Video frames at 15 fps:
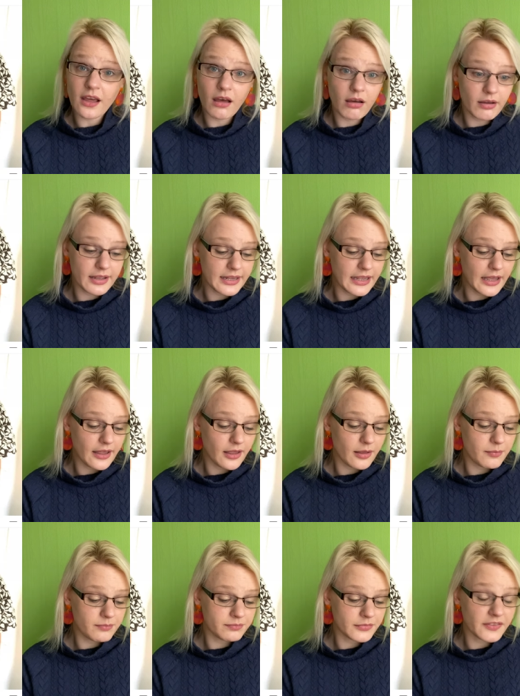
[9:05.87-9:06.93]
i
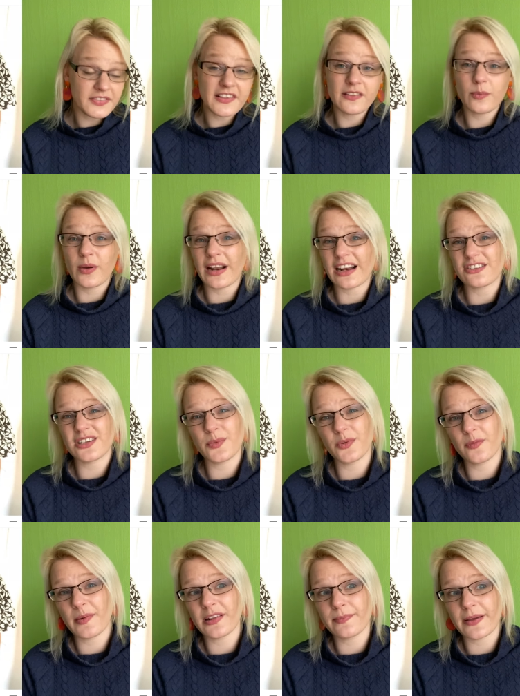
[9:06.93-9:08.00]
um this one actually was
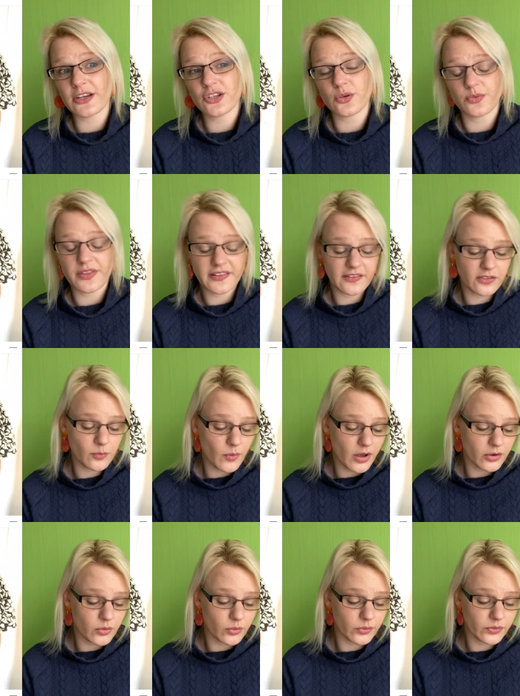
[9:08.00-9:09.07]
a bit special this is the
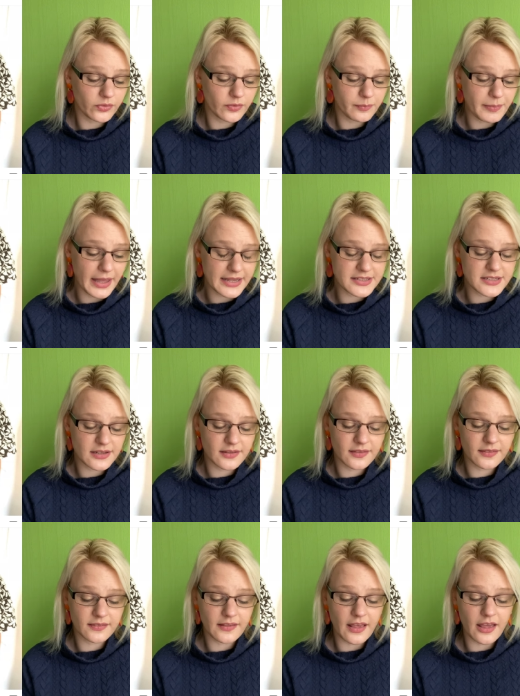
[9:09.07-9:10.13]
workhorse
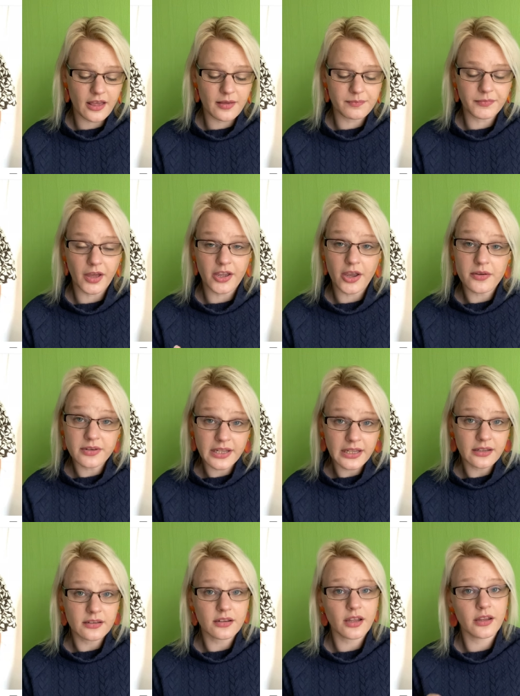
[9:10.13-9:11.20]
patterns um
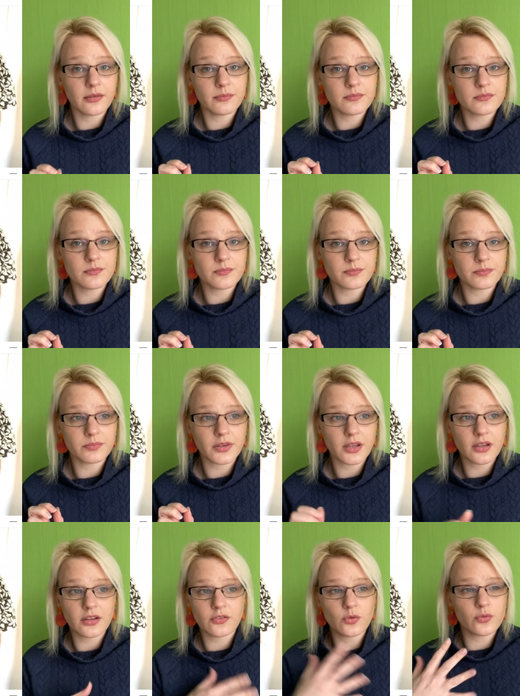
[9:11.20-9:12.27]
ione um
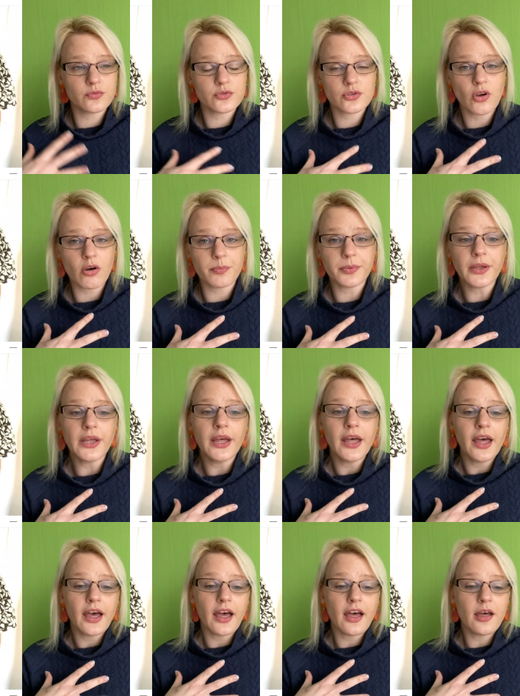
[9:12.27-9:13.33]
sort of top
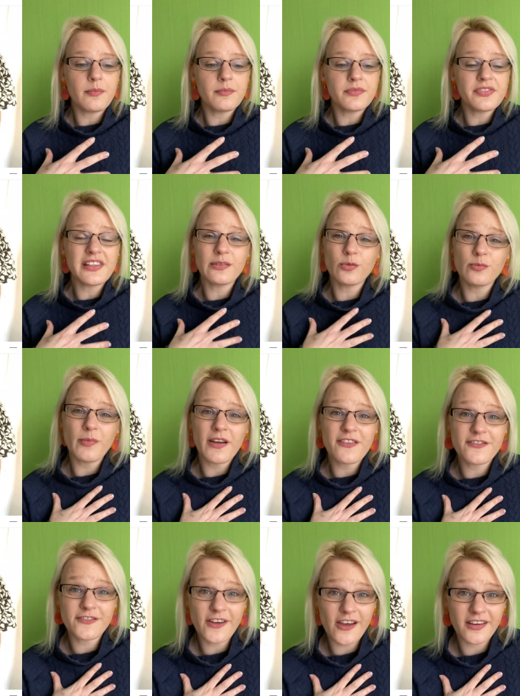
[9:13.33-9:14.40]
um this was my
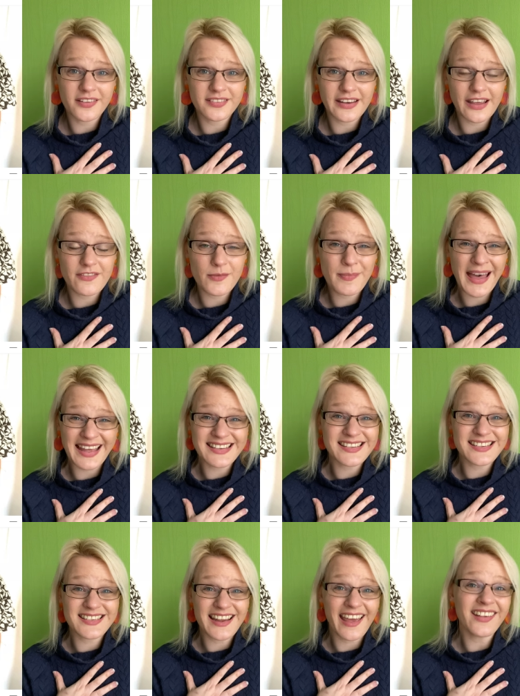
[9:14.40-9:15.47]
first ever
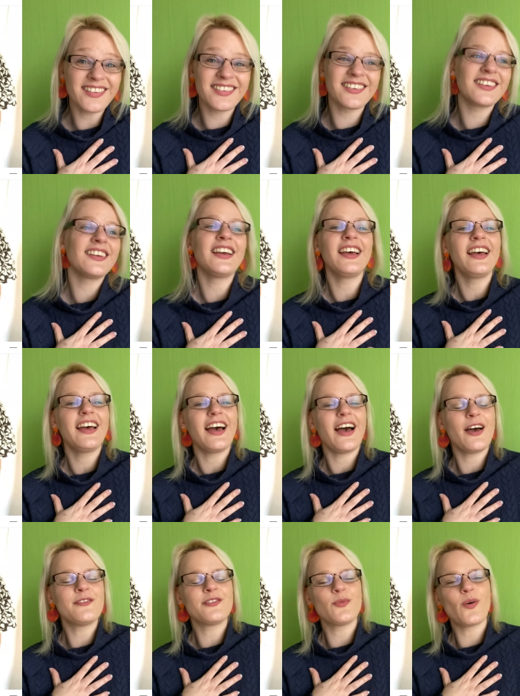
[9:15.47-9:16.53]
pattern test
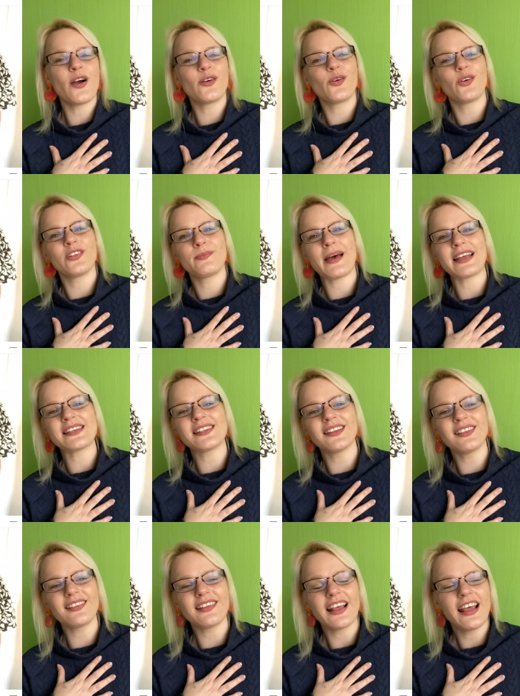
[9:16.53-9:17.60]
uh, for workhorse
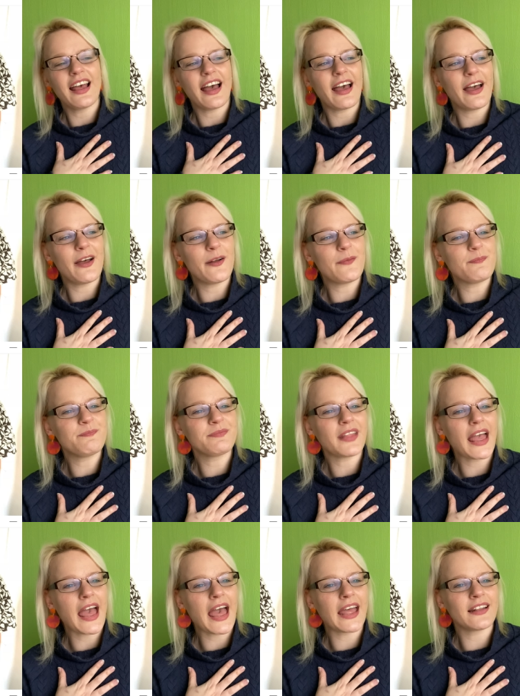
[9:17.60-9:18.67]
patterns. Um,
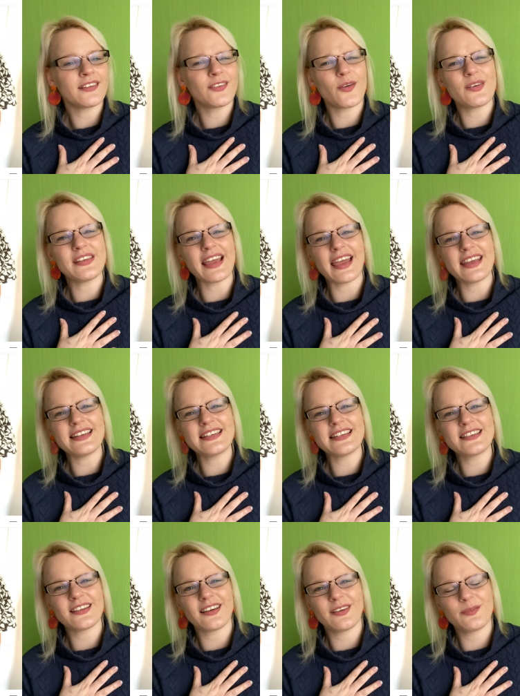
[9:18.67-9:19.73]
and so, yeah, it did